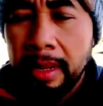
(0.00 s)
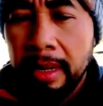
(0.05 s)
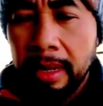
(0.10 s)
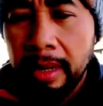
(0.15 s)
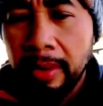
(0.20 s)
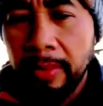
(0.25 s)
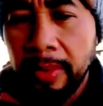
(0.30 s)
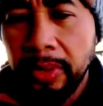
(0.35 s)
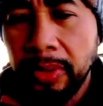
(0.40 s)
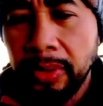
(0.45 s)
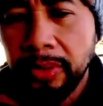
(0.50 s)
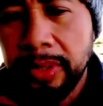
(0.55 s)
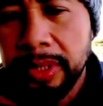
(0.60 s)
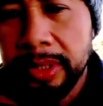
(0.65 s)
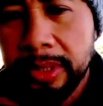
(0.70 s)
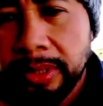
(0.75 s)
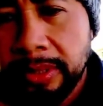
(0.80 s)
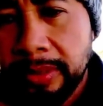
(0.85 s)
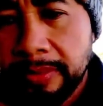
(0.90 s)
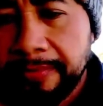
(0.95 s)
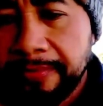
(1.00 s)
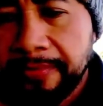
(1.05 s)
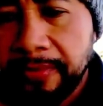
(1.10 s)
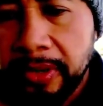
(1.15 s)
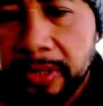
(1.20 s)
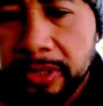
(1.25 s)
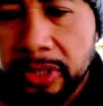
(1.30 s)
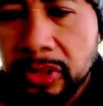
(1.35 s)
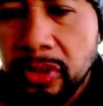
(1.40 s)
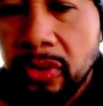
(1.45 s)
when you just
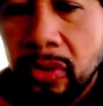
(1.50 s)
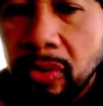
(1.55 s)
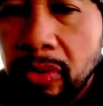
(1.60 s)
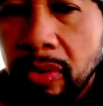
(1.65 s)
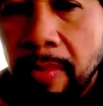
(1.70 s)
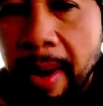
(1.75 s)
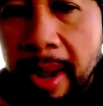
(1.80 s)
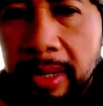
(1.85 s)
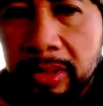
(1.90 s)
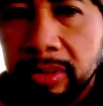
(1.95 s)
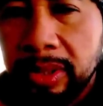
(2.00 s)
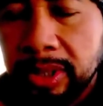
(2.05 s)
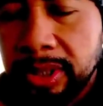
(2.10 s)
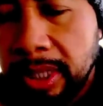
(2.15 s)
first go back to the